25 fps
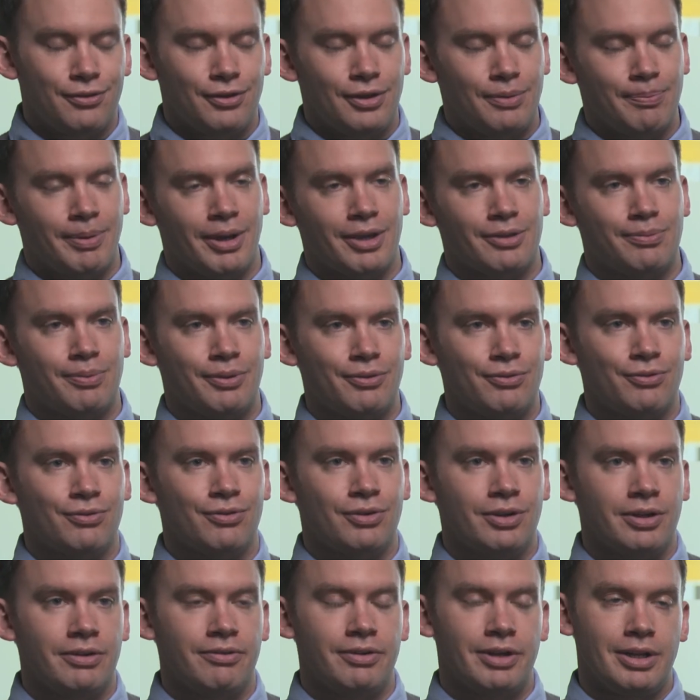Feedback's been
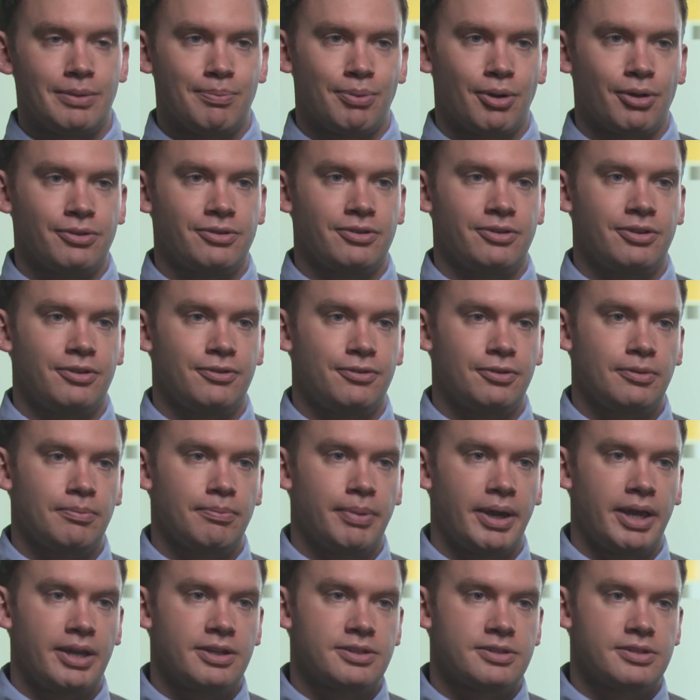really, really positive from
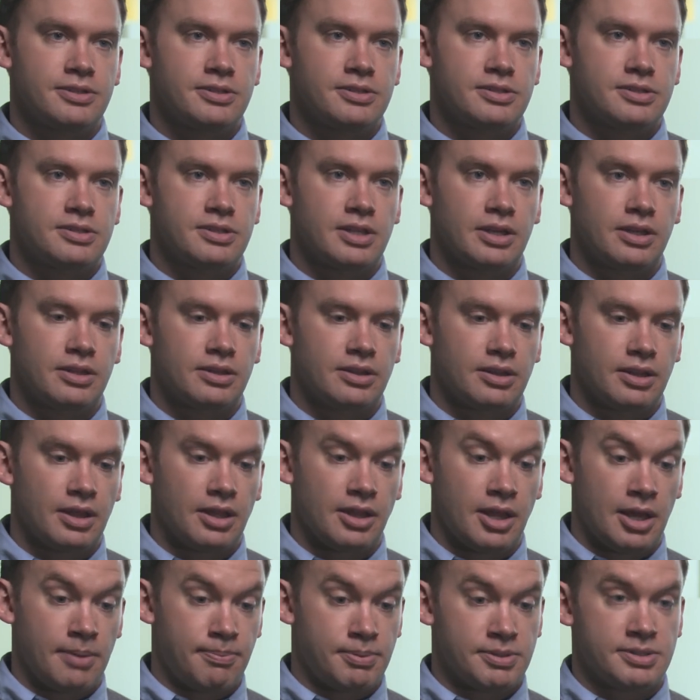patients. They, they,
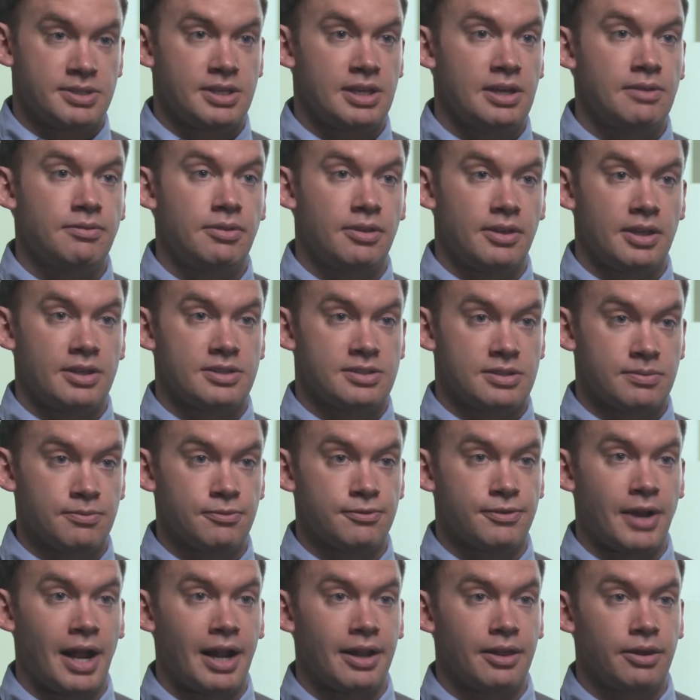they perceive that there's some
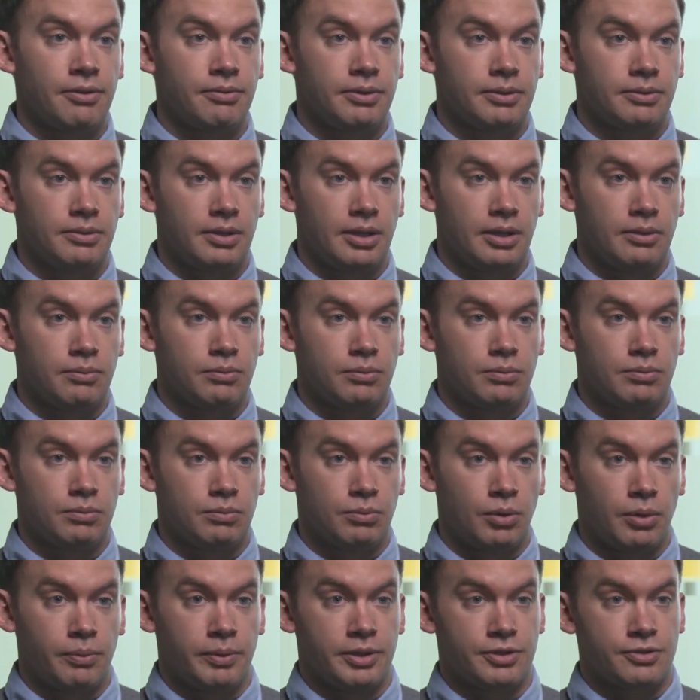value in, in
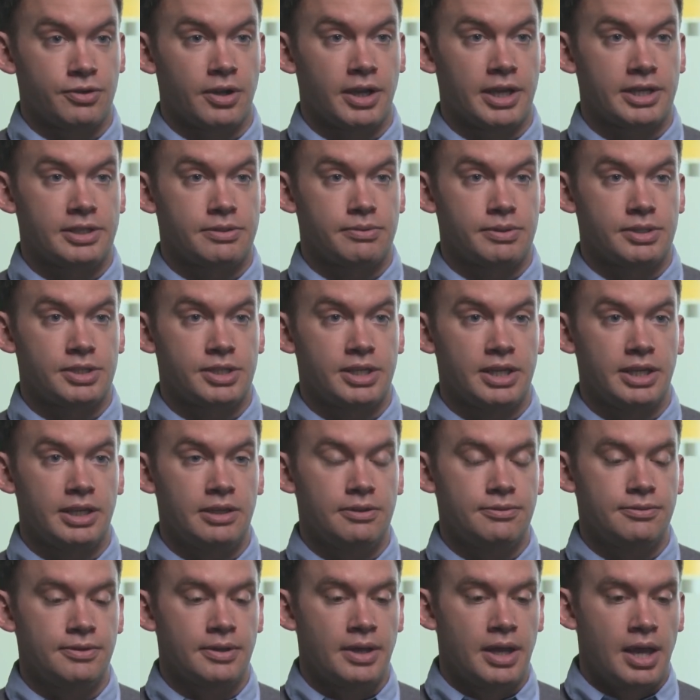what we're trying to
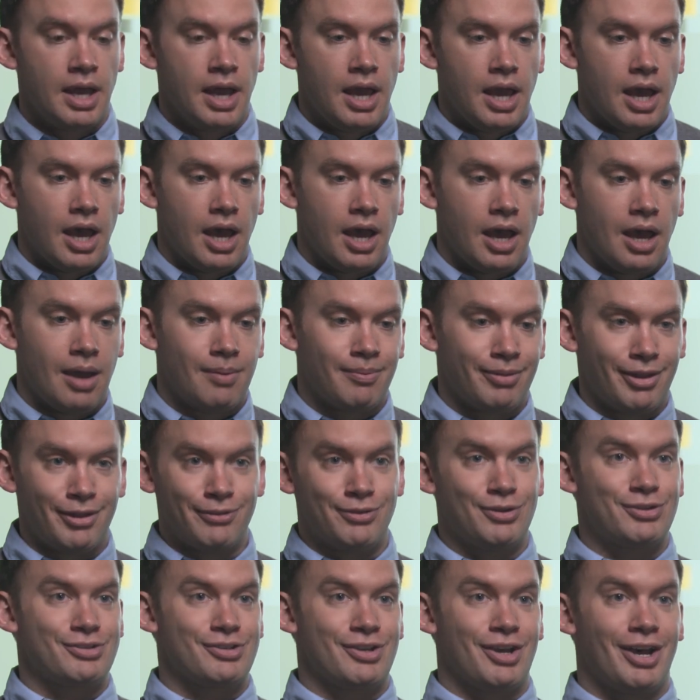achieve. Um,
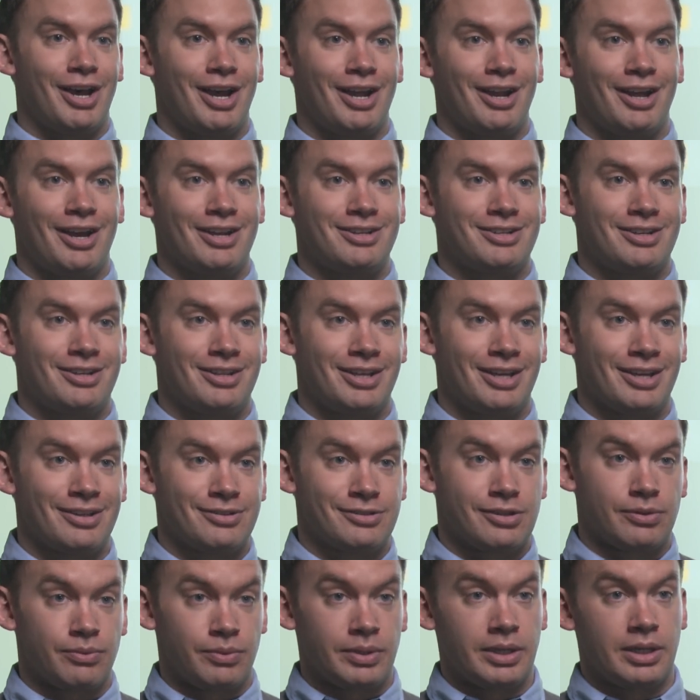they've also highlighted
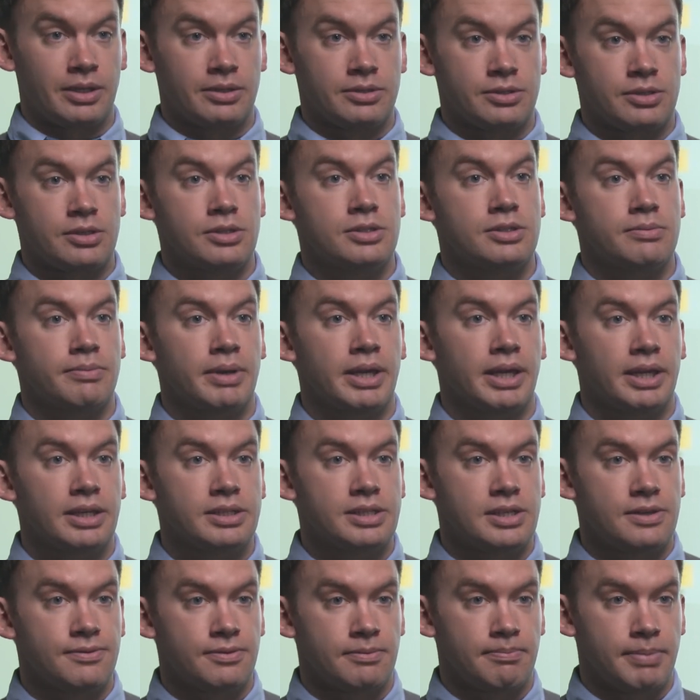things that we can do to make
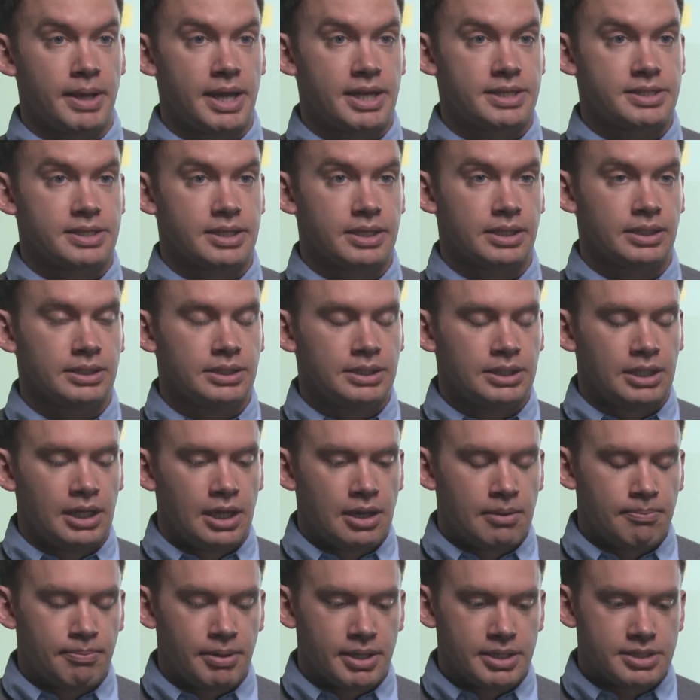it even better.
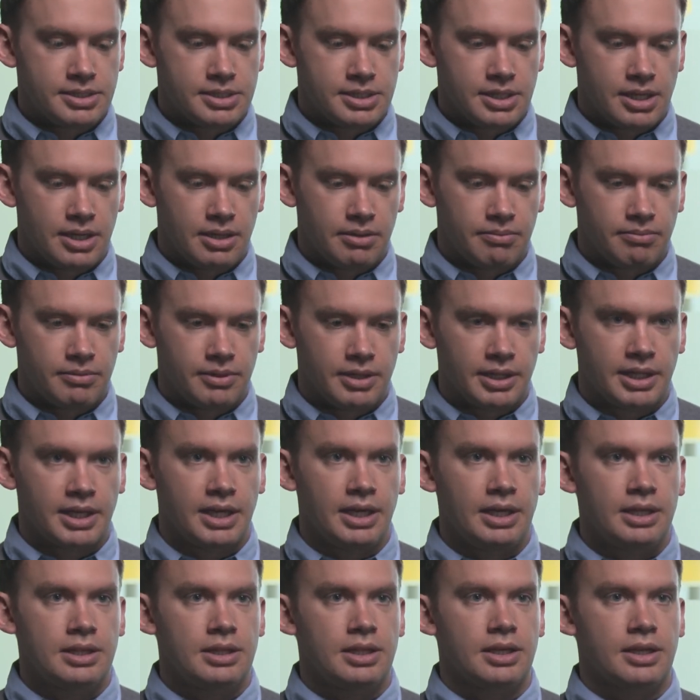But um, the
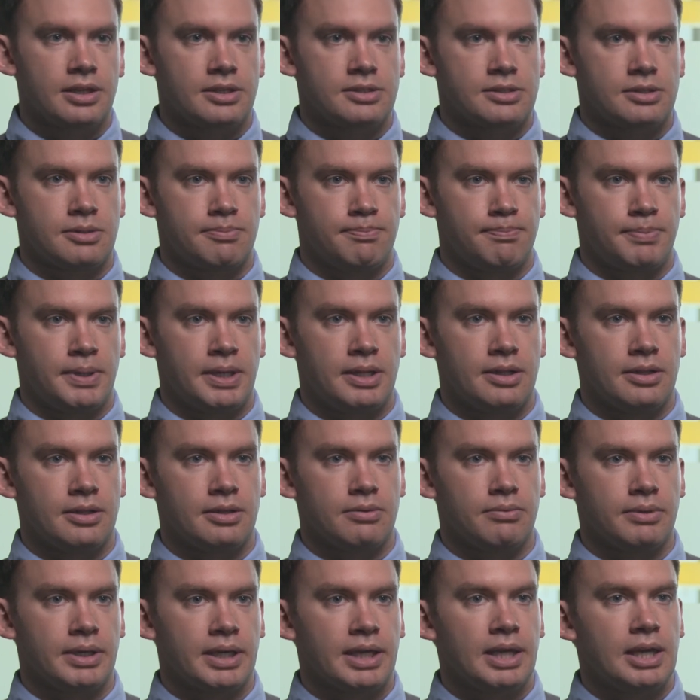key thing has been
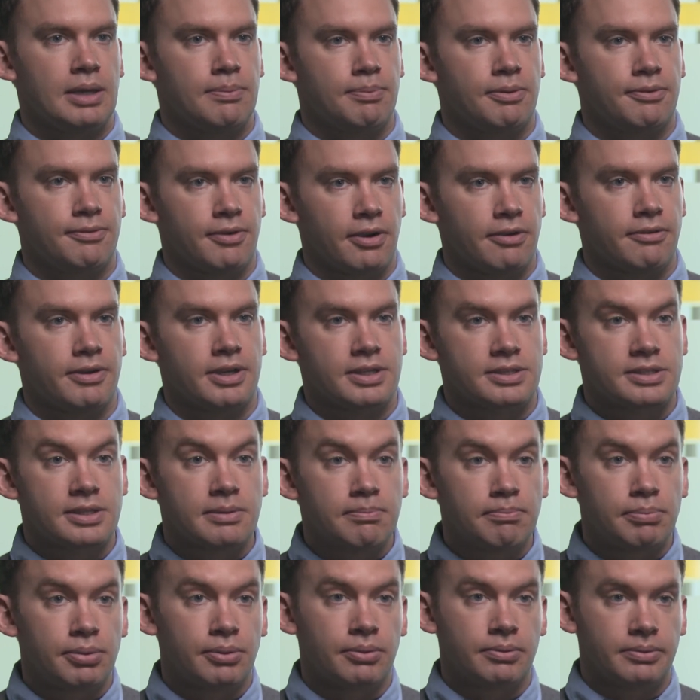that we keep it very, very
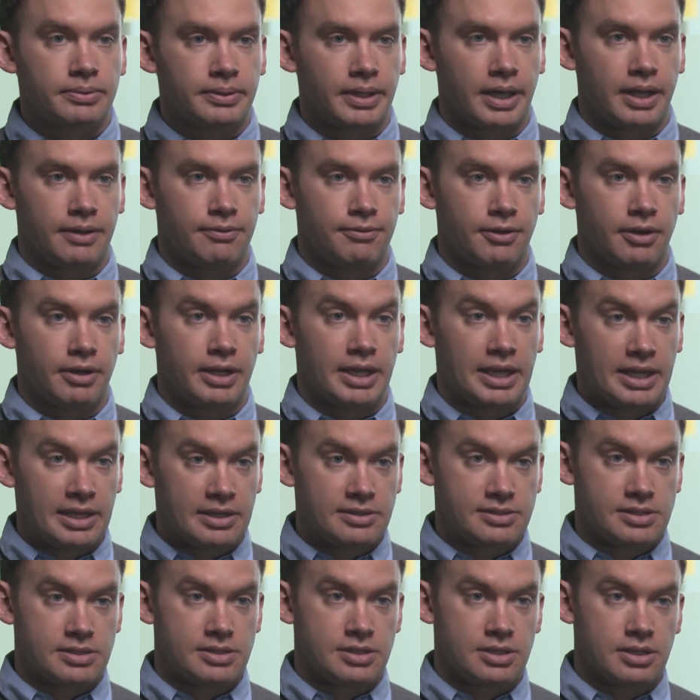simple and very
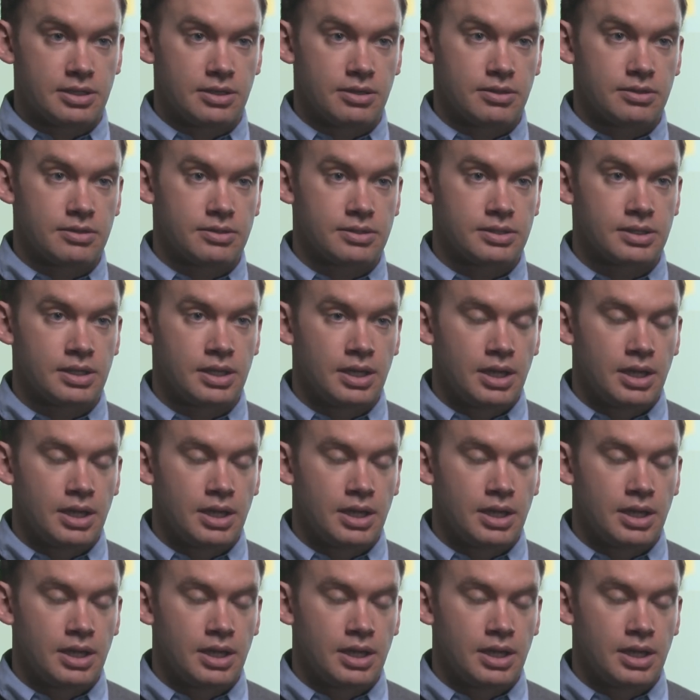easy to use.